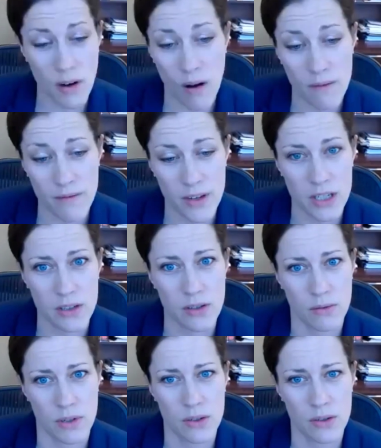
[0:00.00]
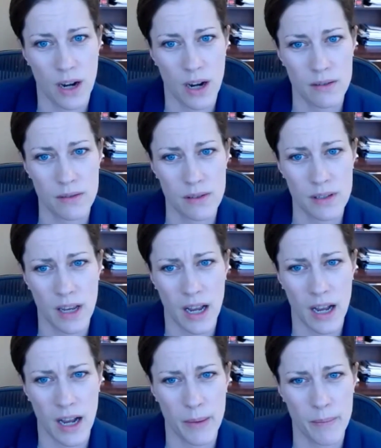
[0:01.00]
all phase 3 trials,
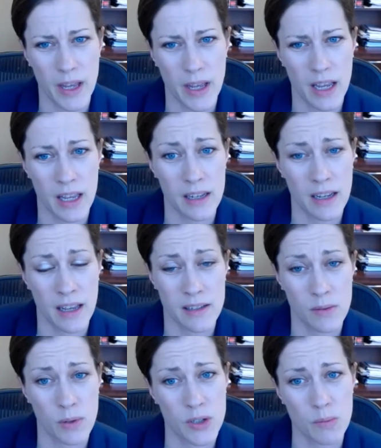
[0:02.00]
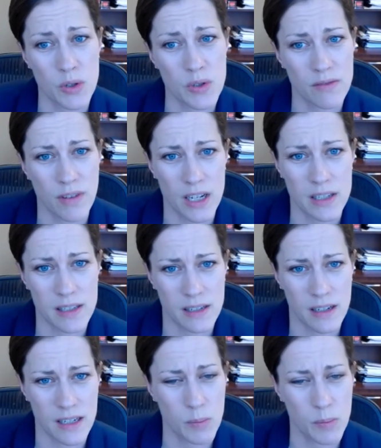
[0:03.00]
and as well as most device
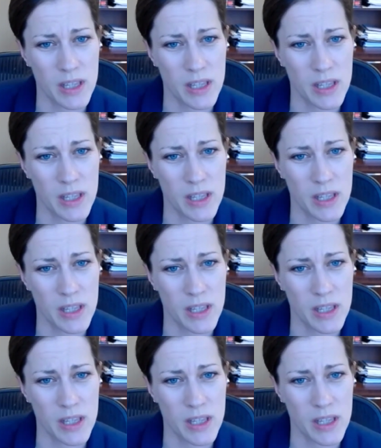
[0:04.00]
studies.